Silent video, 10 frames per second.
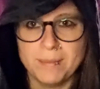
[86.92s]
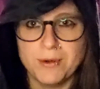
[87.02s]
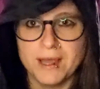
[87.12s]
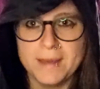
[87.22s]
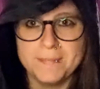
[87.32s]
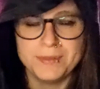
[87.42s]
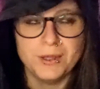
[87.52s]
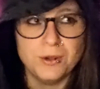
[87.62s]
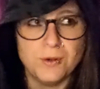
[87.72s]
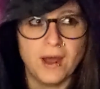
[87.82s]
Applegate,
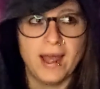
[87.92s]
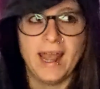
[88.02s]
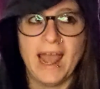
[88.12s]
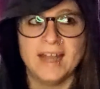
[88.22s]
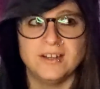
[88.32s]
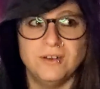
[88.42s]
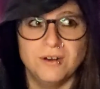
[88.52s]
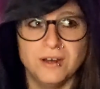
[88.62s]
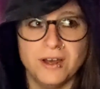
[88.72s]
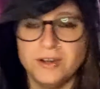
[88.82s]
who I had
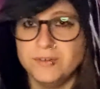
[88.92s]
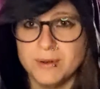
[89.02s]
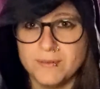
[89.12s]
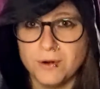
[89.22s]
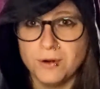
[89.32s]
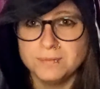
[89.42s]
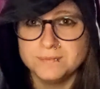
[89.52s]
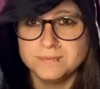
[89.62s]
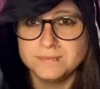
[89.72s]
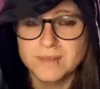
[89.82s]
not heard of before.
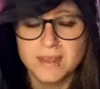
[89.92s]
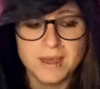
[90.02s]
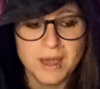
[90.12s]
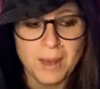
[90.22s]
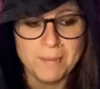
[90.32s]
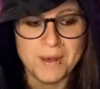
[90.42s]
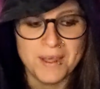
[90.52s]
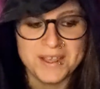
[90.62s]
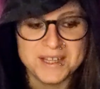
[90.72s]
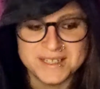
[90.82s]

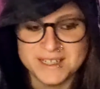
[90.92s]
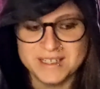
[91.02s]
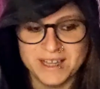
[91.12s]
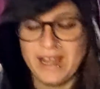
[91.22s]
But he did